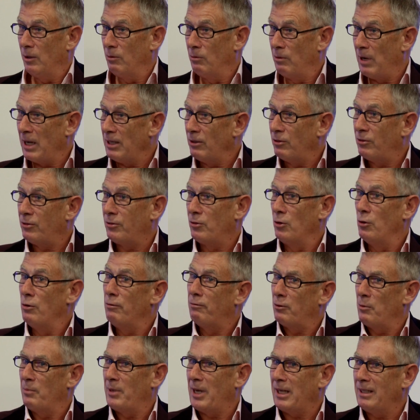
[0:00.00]
Right through
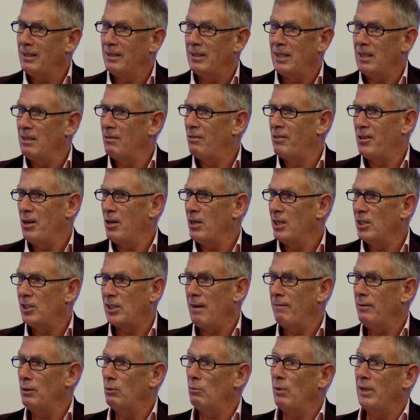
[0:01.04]
from
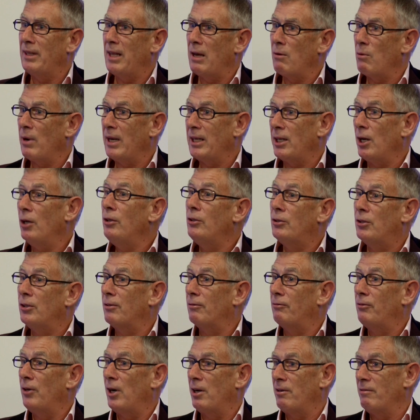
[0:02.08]
1937 when they went out to the
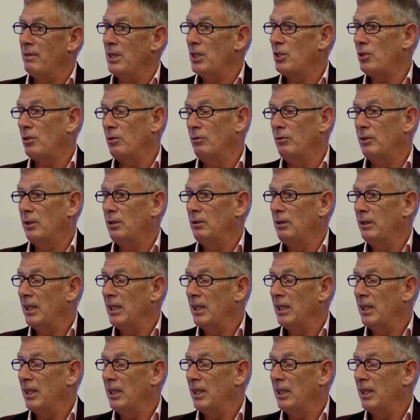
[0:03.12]
Far East until the